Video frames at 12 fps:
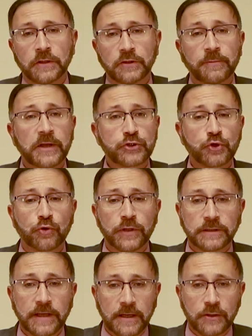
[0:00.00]
to make sure
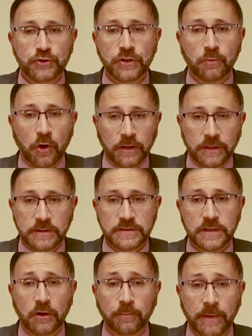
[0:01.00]
that energy
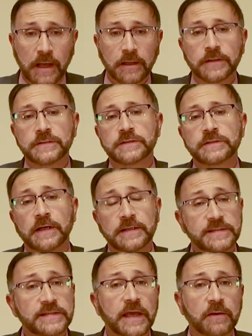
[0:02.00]
markets are balanced and
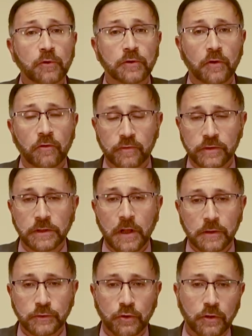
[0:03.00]
stable over the
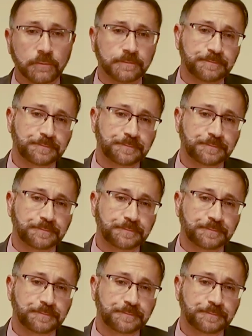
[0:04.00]
long term.